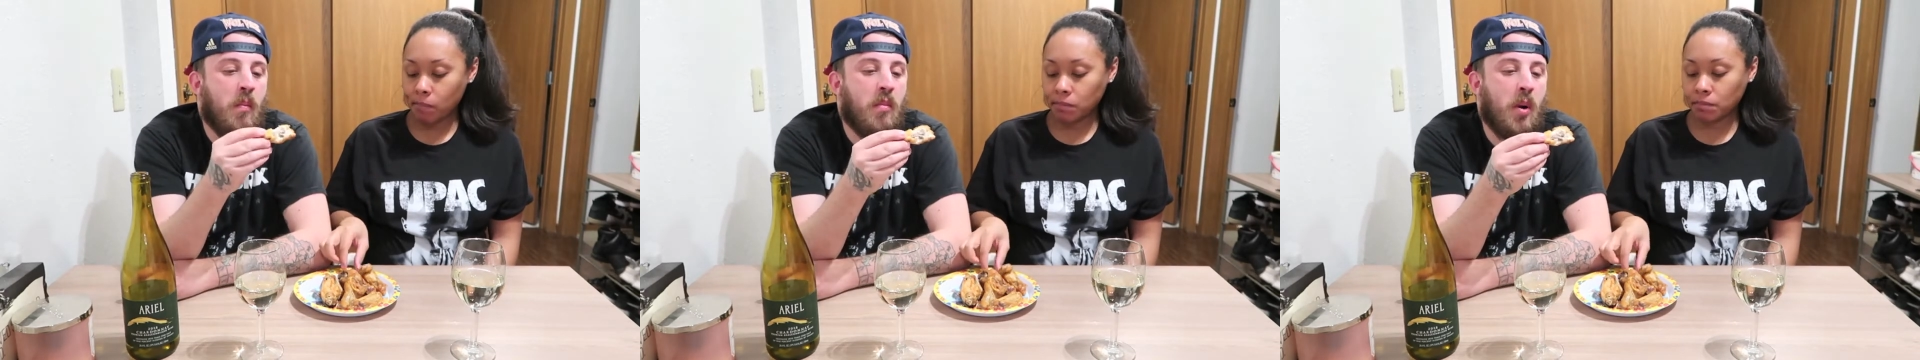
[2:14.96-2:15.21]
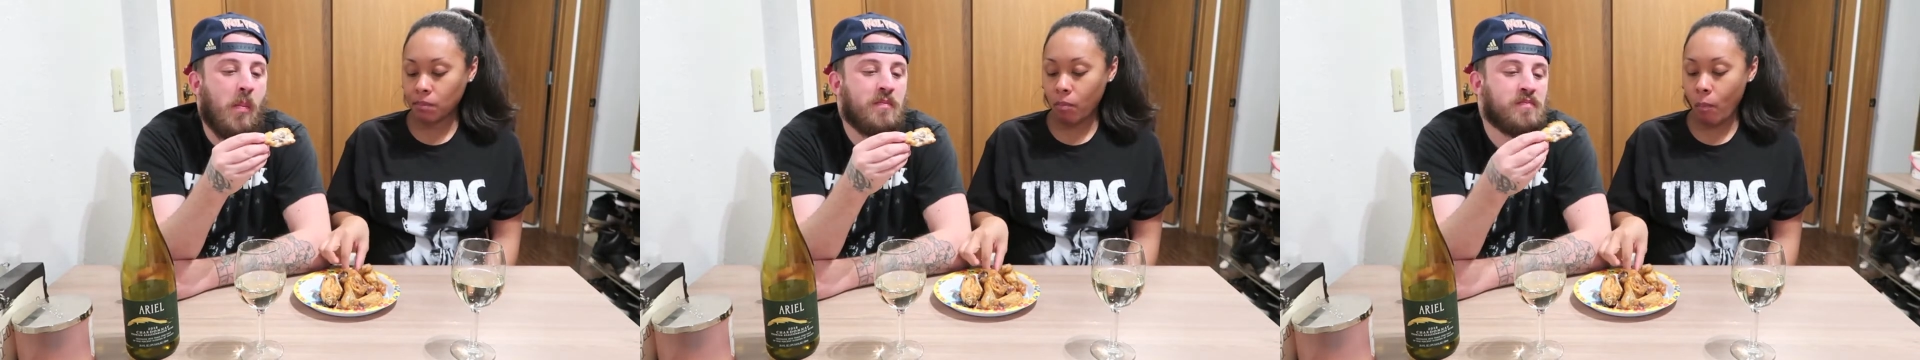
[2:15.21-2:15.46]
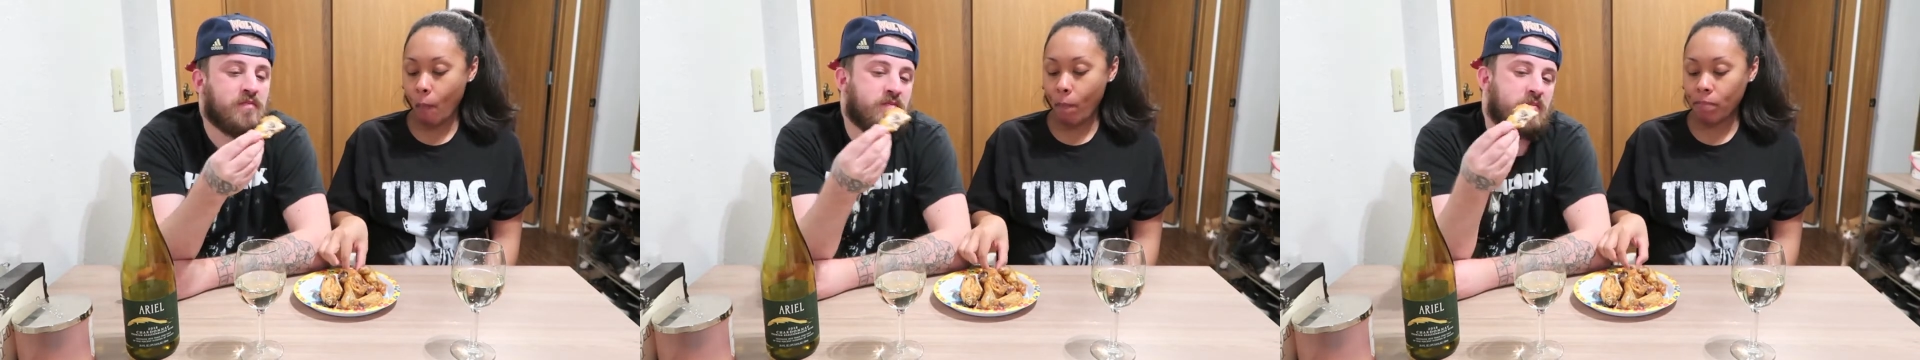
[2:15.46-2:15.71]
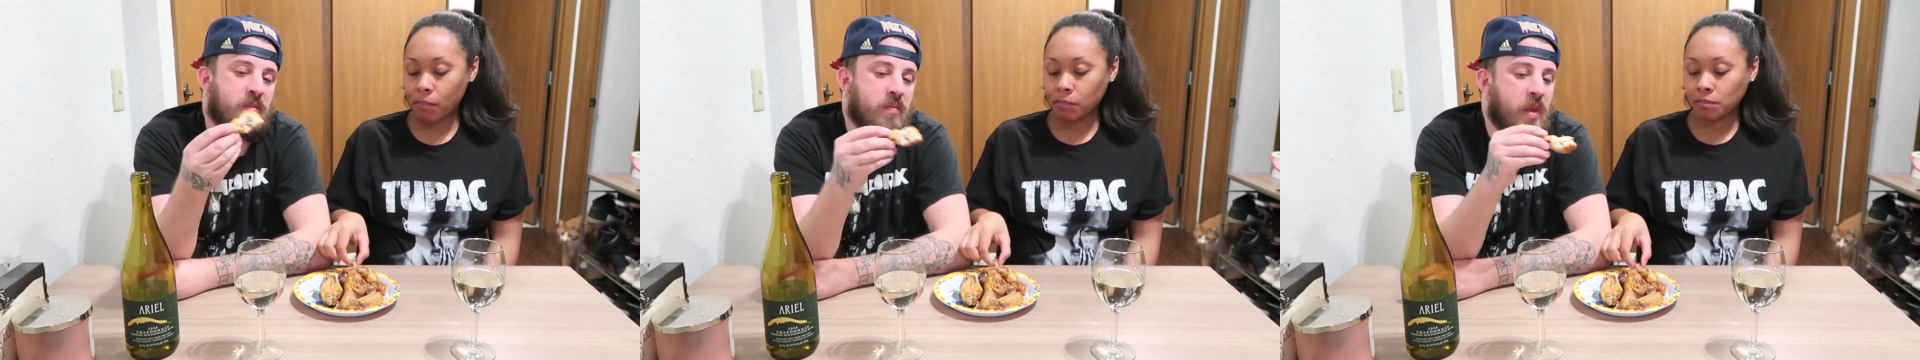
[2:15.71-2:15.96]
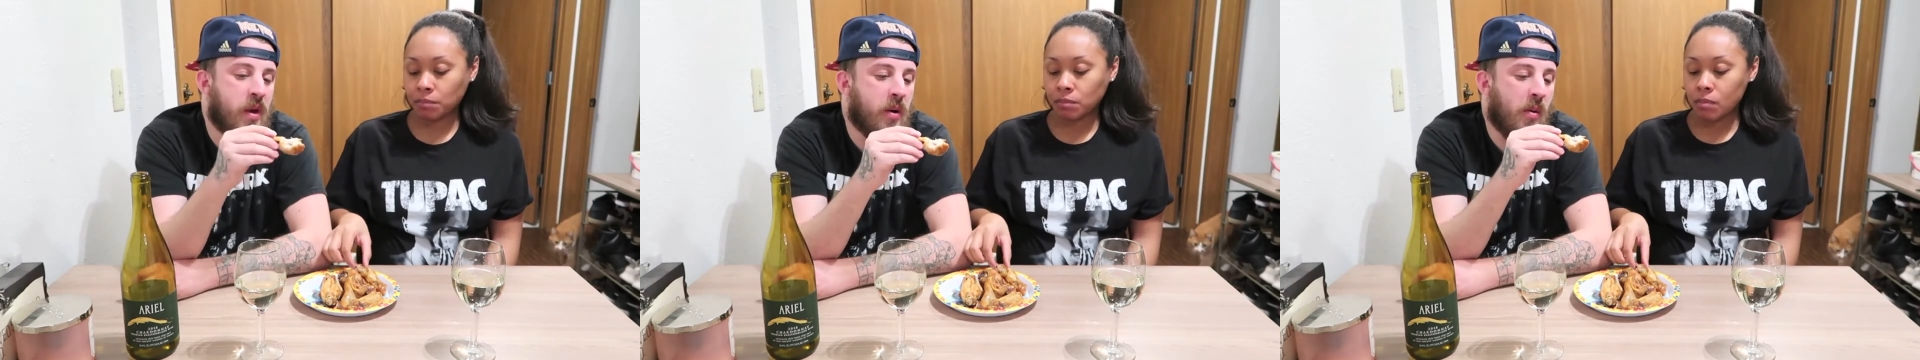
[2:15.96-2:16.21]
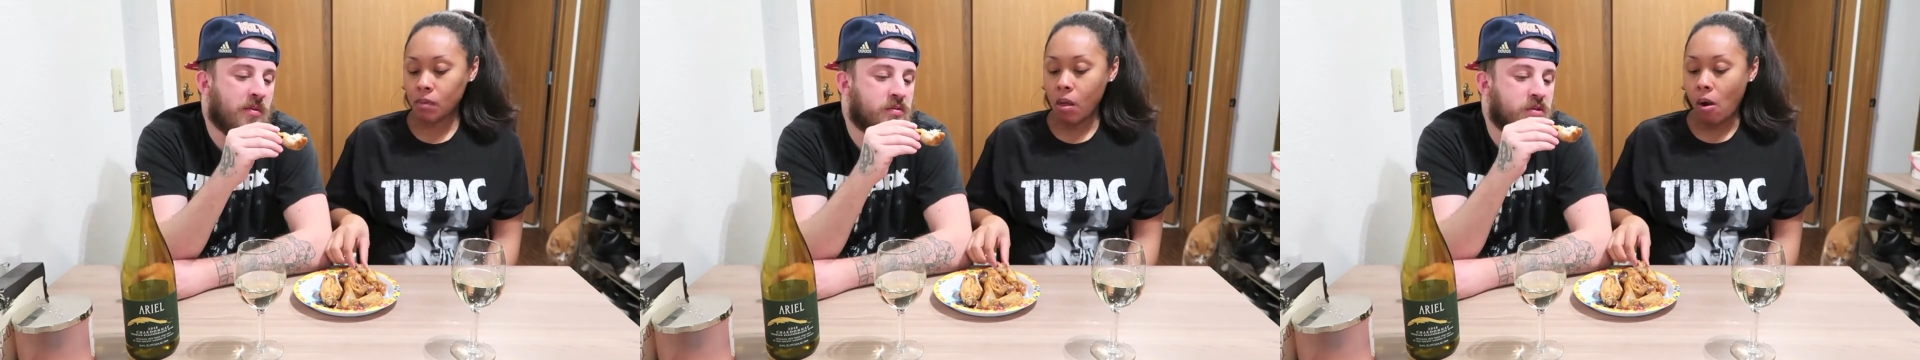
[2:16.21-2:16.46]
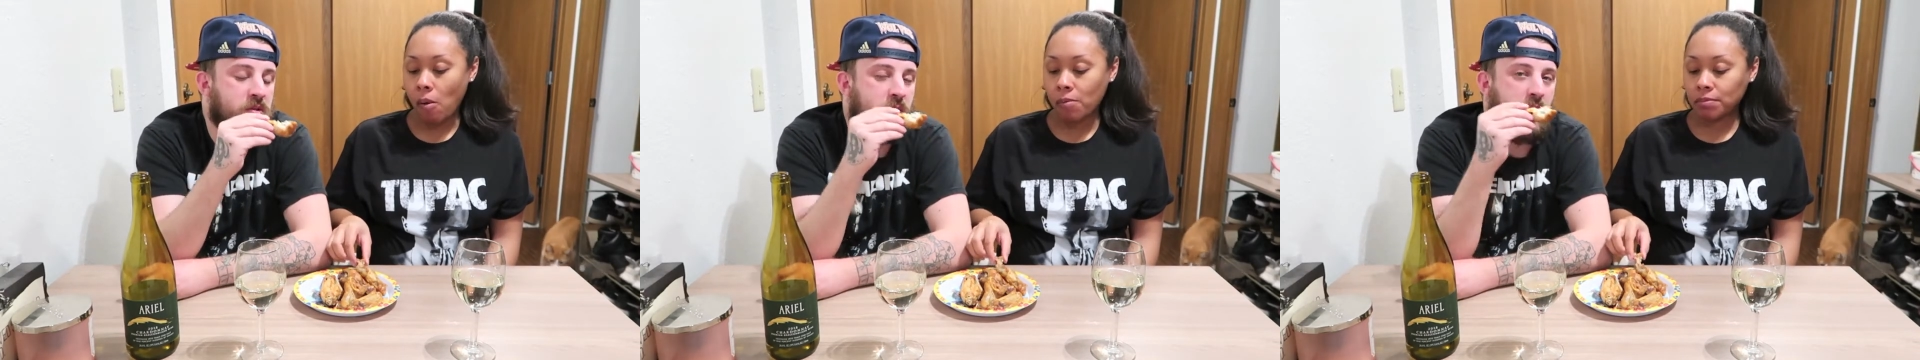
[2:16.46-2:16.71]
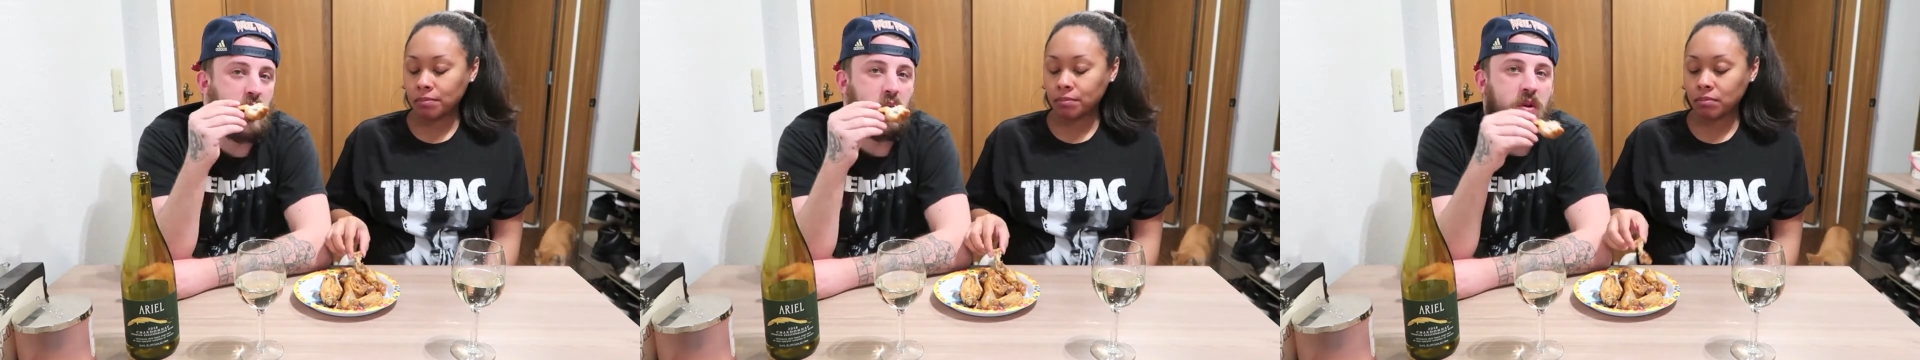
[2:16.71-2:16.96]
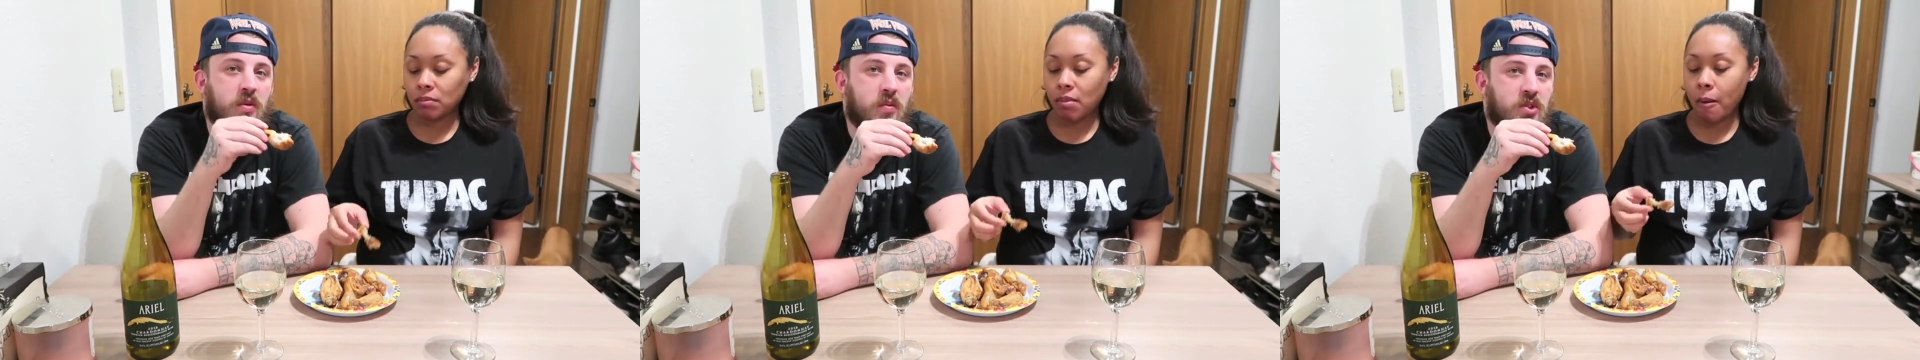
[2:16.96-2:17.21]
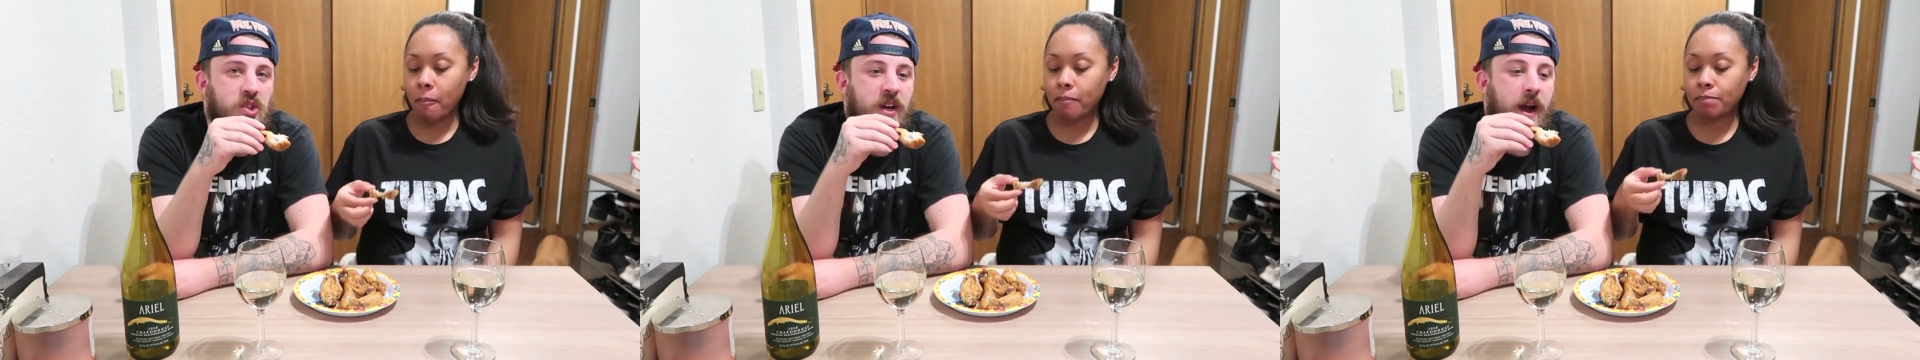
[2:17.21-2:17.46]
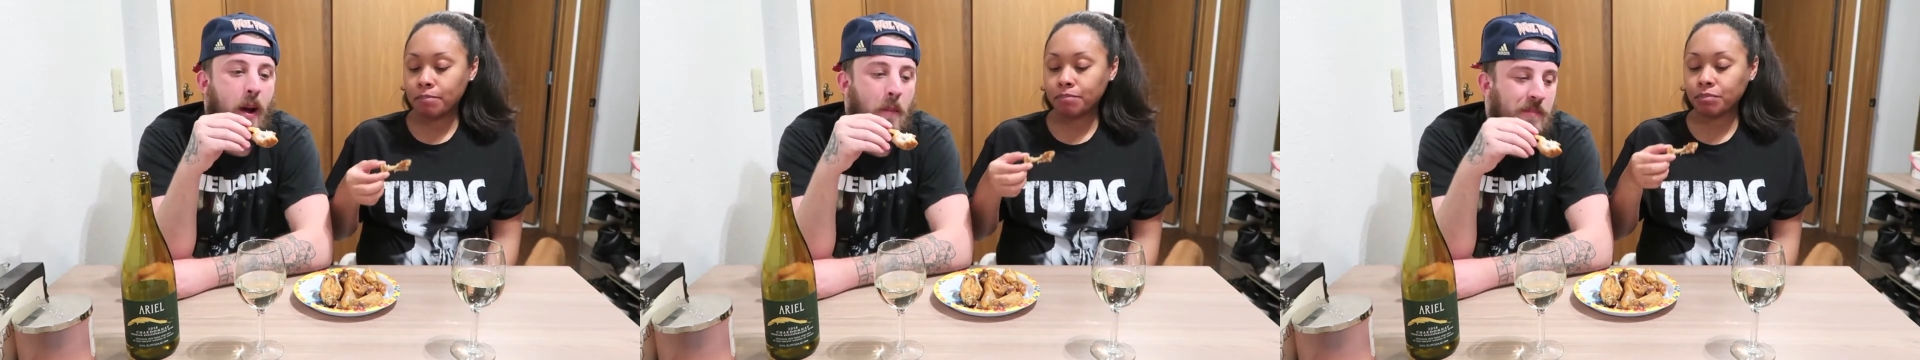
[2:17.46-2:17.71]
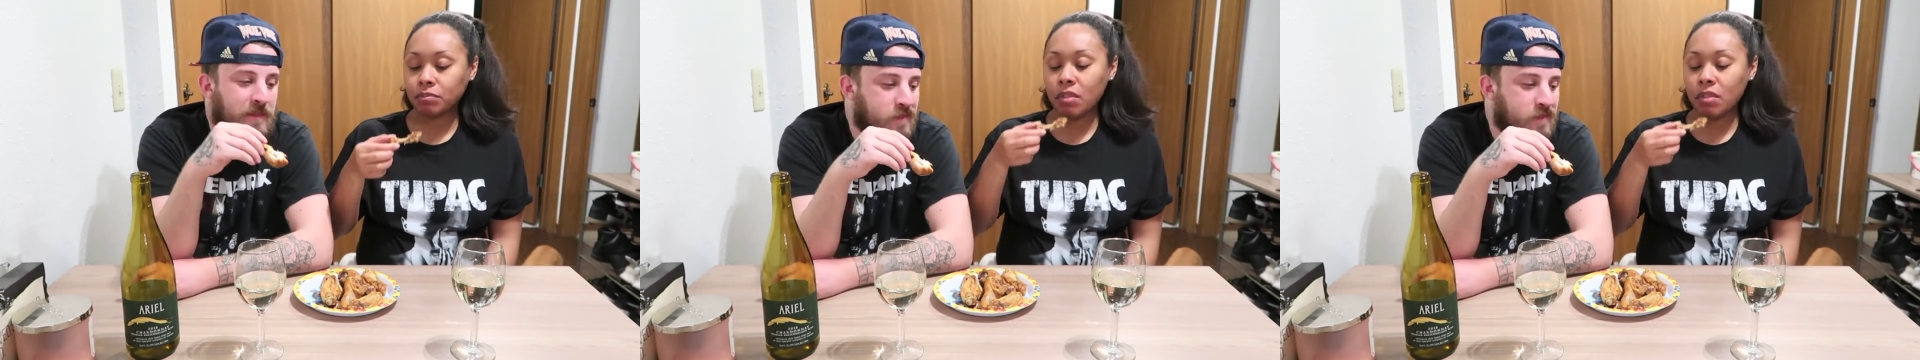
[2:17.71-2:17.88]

Speaker 1: But, you know, you work with what you got.